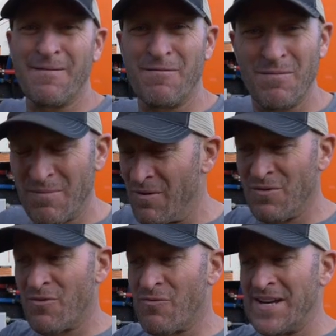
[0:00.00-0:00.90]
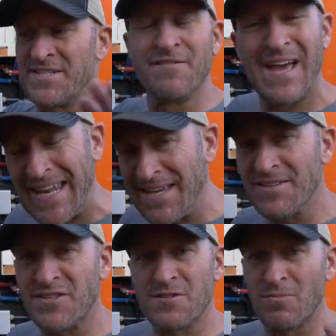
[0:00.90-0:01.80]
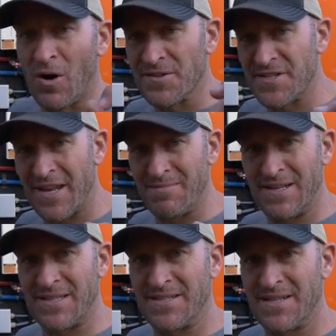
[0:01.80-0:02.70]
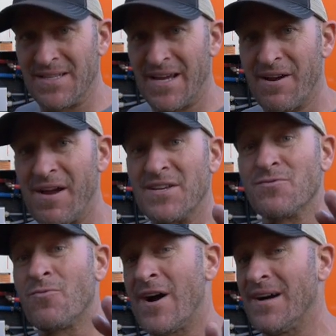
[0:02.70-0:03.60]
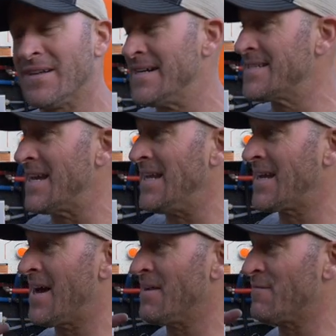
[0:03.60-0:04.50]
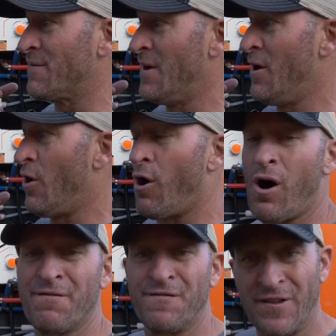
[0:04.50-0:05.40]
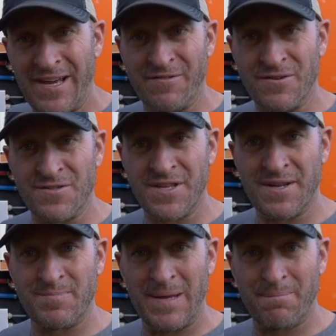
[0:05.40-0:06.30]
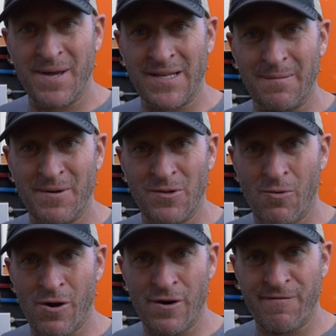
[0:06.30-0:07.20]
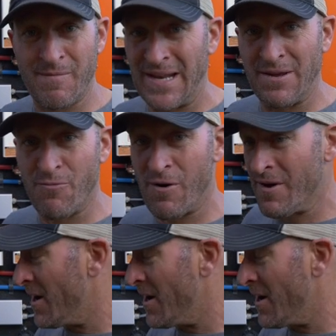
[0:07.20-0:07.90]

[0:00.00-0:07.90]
of the rest of any small sediment that's in there, as well as any kind of off flavors that's being picked up on the water from anywhere